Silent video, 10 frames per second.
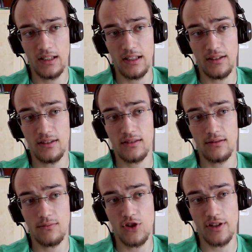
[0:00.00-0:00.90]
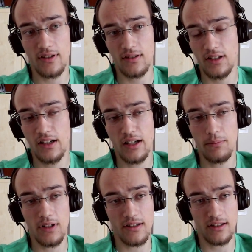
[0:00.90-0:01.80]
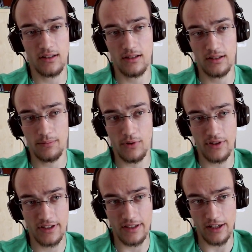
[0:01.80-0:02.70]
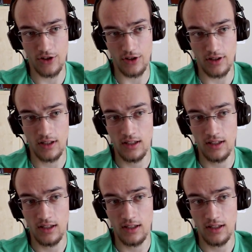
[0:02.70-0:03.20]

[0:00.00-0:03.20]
it just cripples the pawn structure,